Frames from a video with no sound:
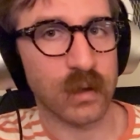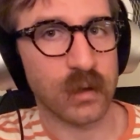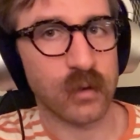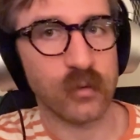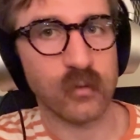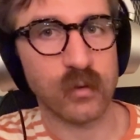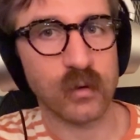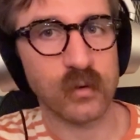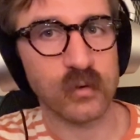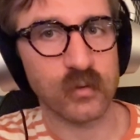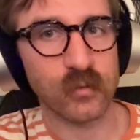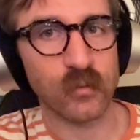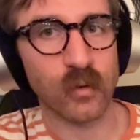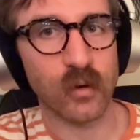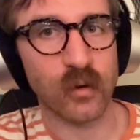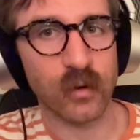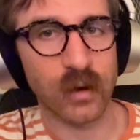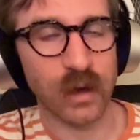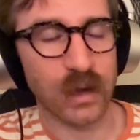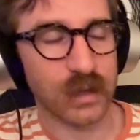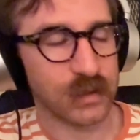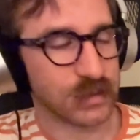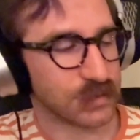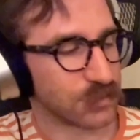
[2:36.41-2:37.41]
you can do all
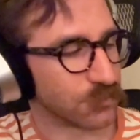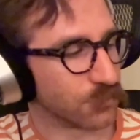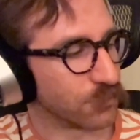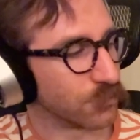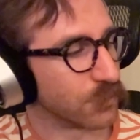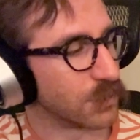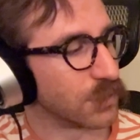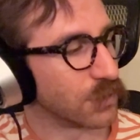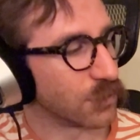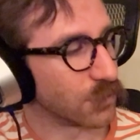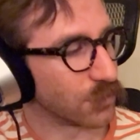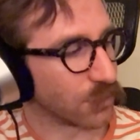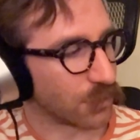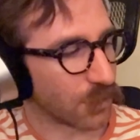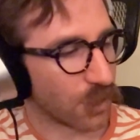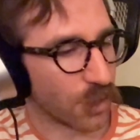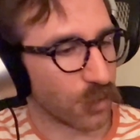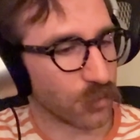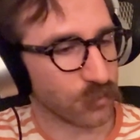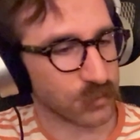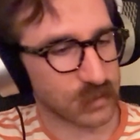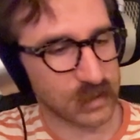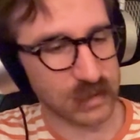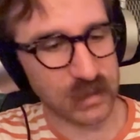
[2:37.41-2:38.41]
kinds of real
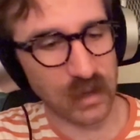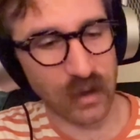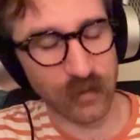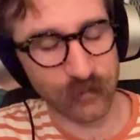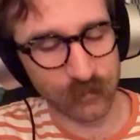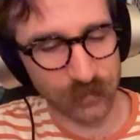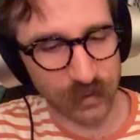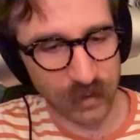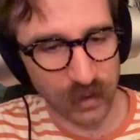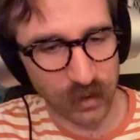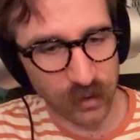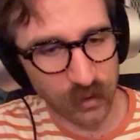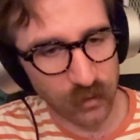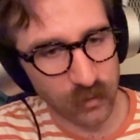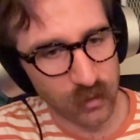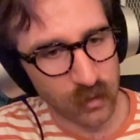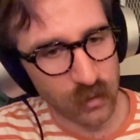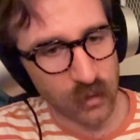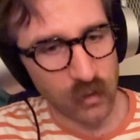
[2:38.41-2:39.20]
low stuff there.